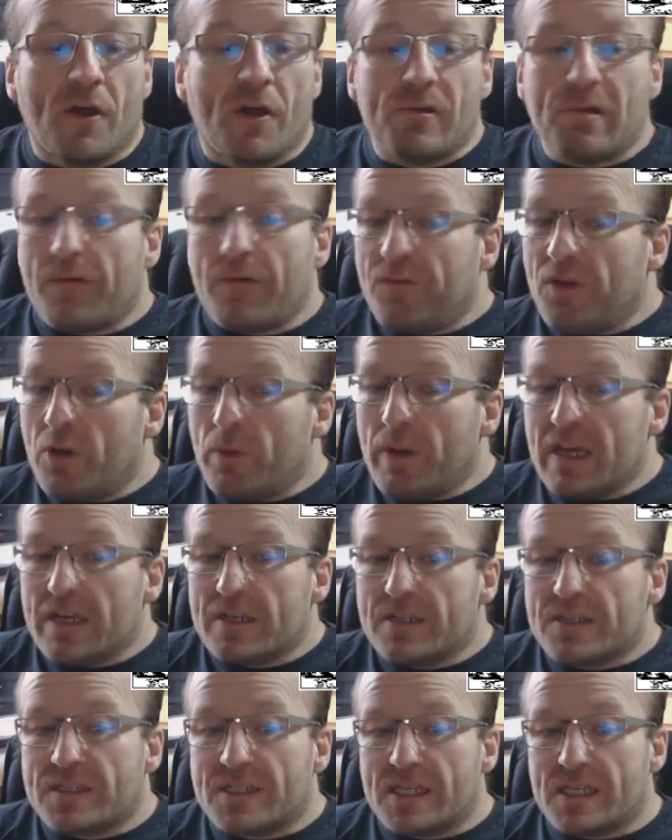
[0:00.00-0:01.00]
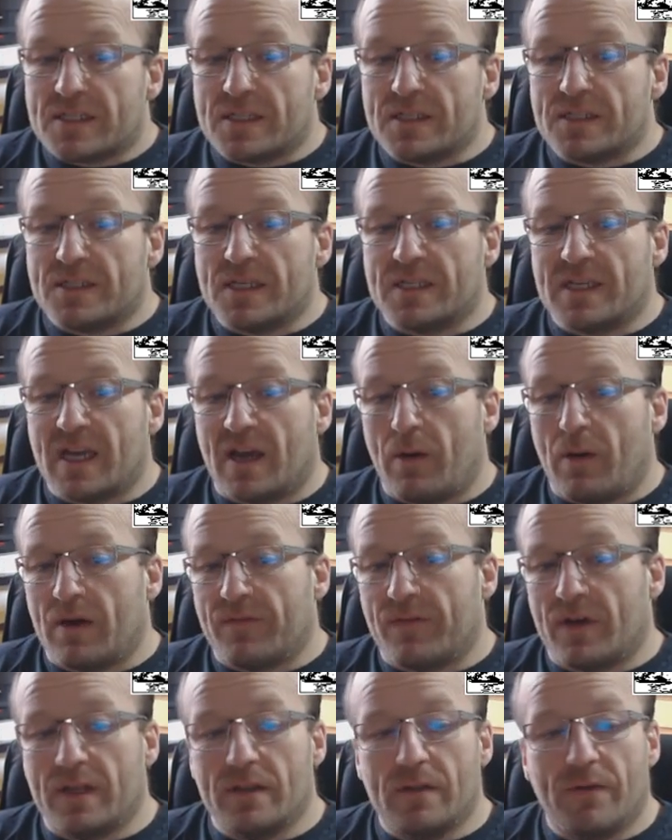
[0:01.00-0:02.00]
There are a few inconsistencies,
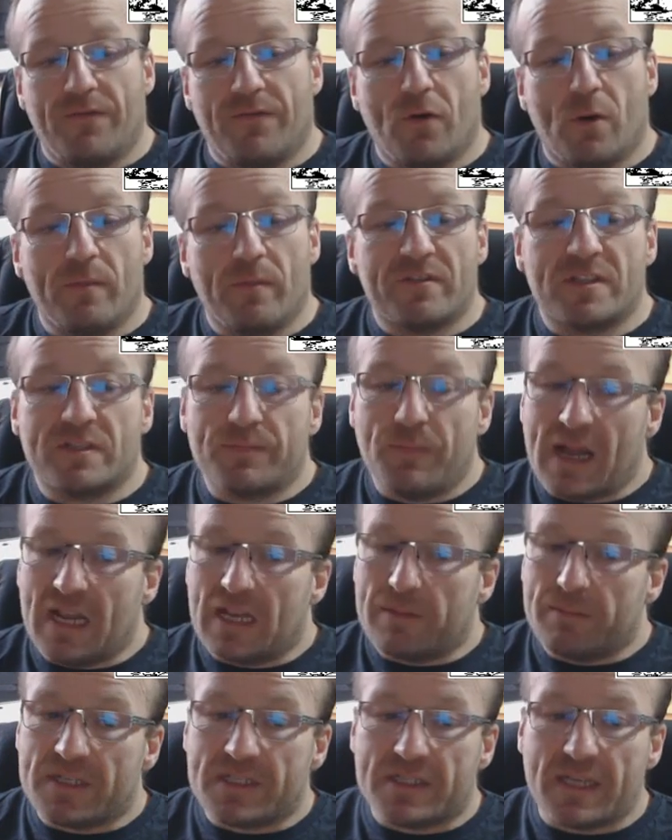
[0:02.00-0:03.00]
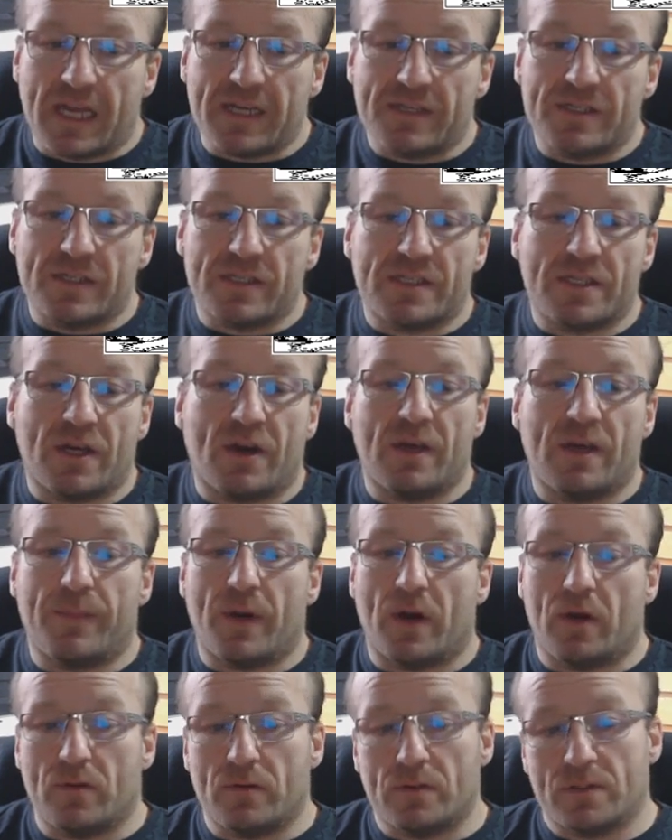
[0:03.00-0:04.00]
however, in the form of spelling mistakes and
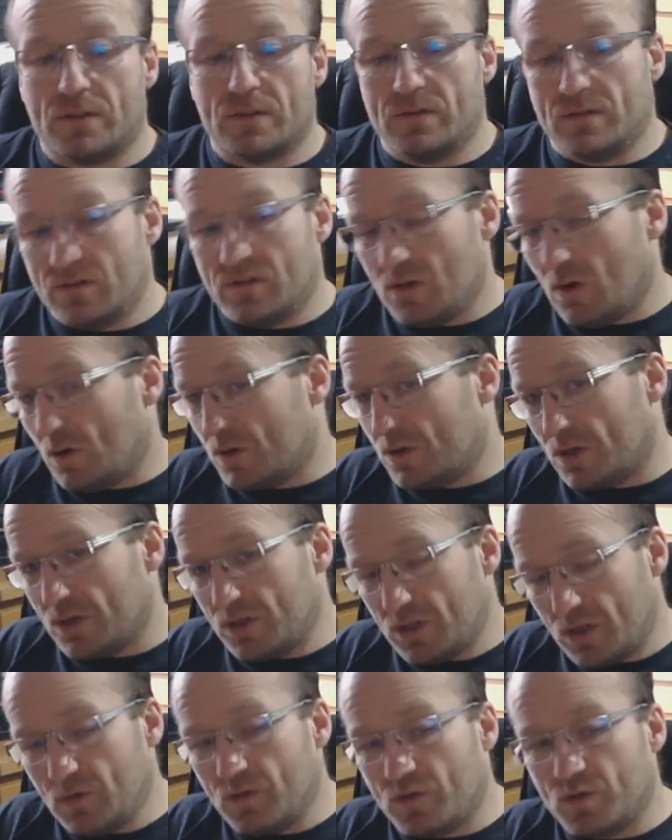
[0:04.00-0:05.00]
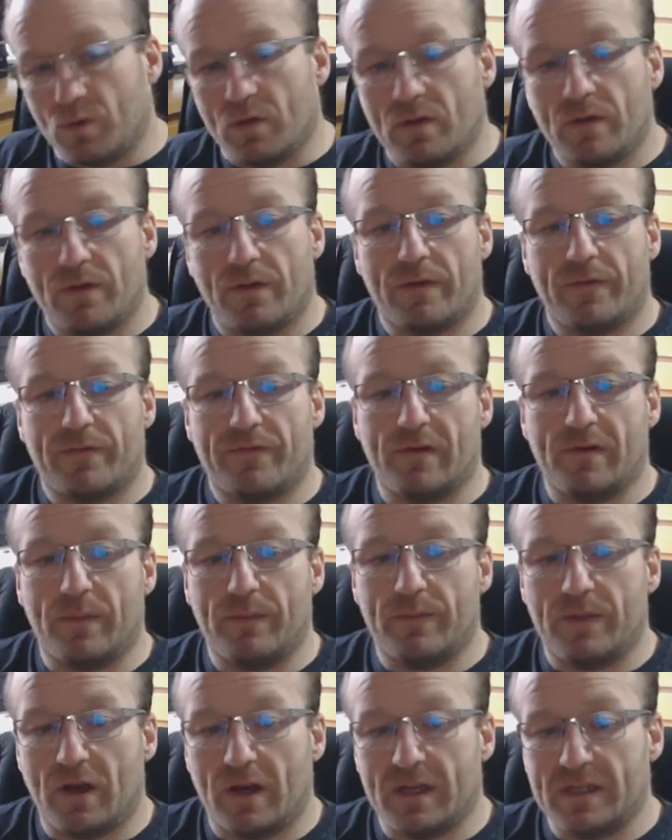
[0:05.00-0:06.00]
typos, not unusual
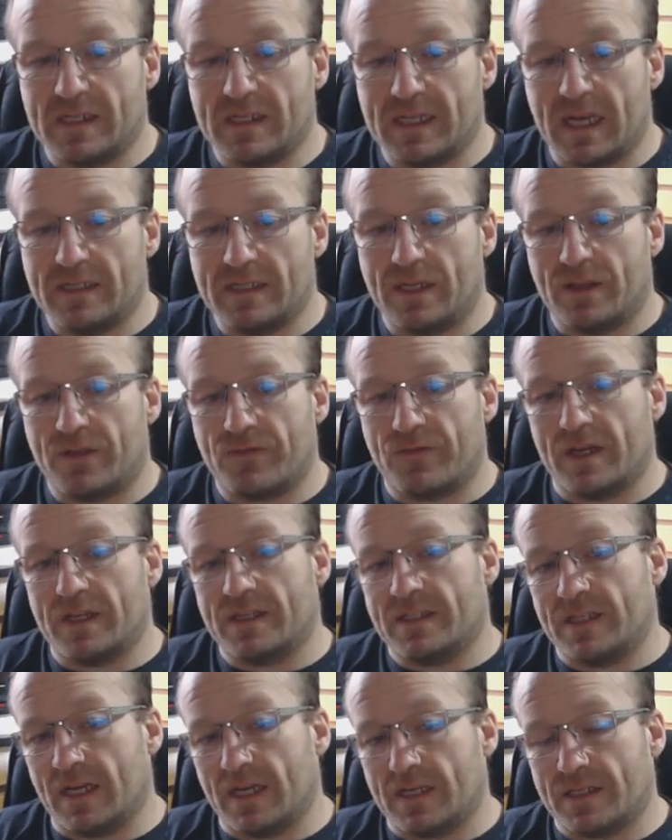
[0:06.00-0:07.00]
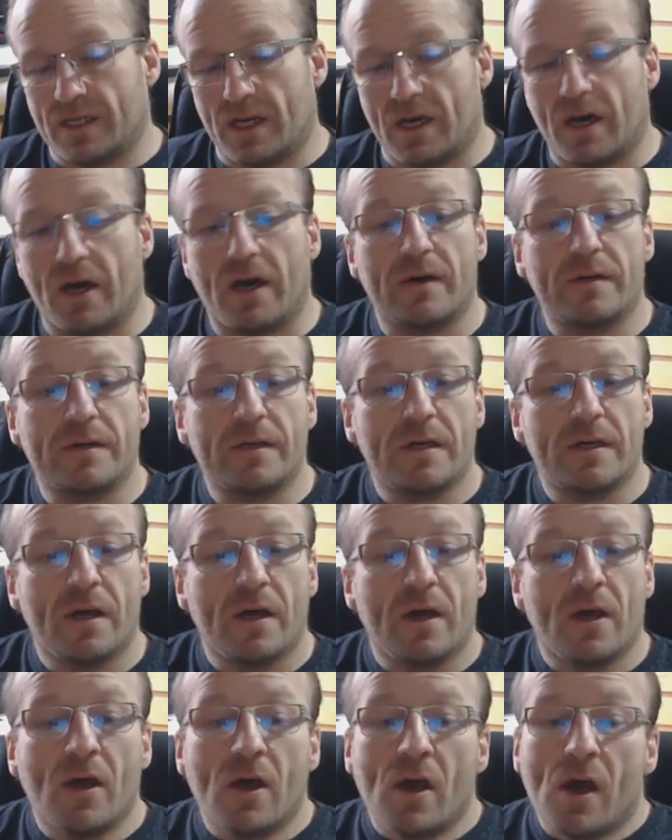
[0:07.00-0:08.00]
from 1983 TSR.
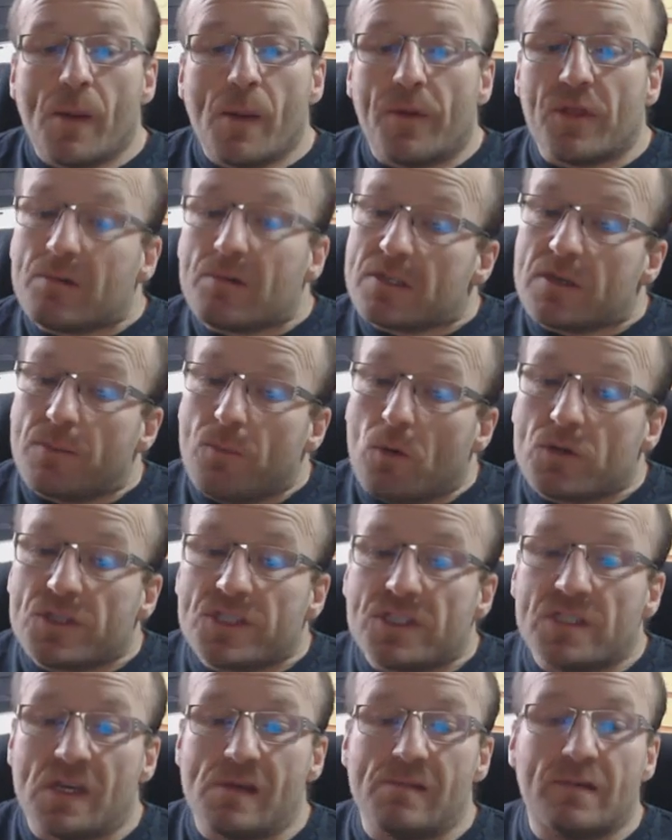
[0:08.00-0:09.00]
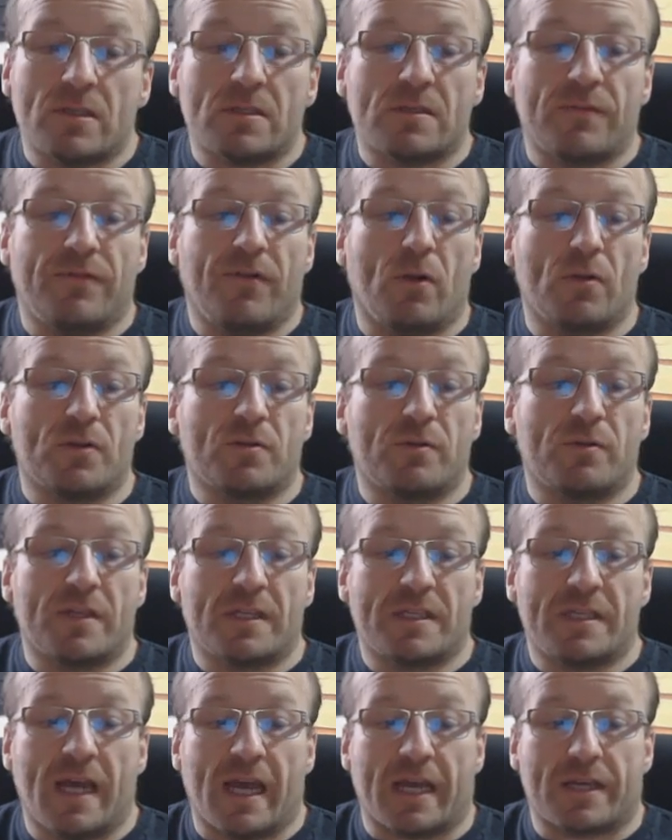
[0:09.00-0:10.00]
But there is a more serious fault with
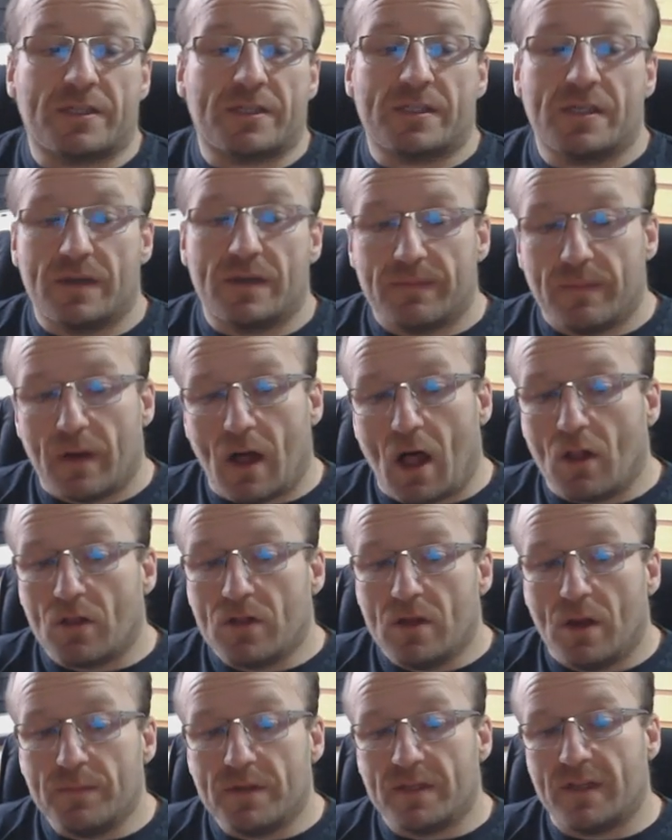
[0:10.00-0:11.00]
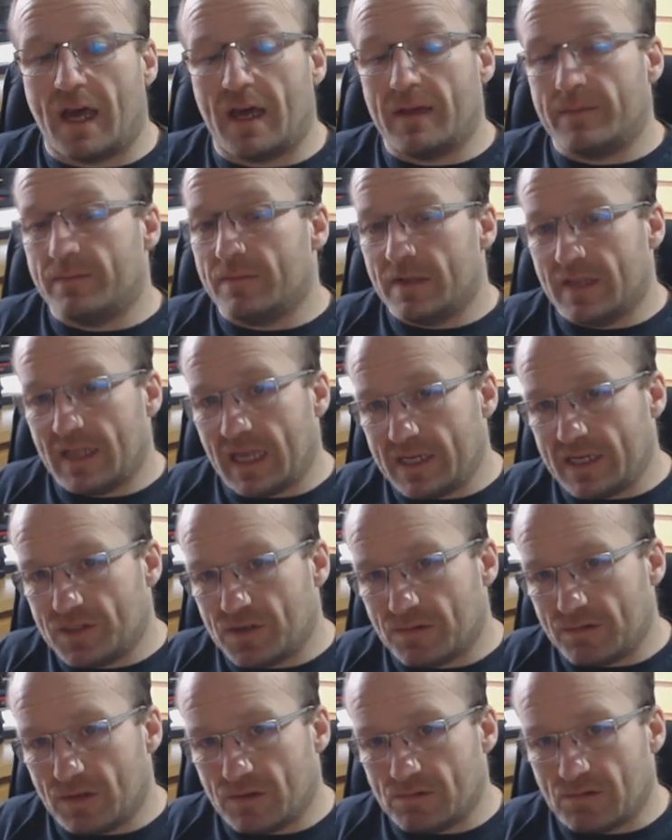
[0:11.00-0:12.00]
the text. I'll come to that
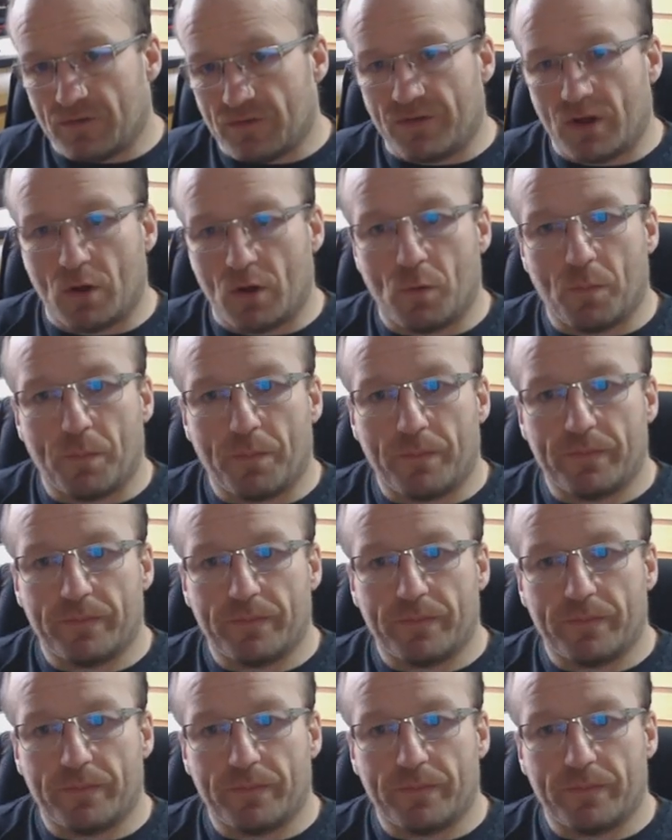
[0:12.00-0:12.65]
later in the review.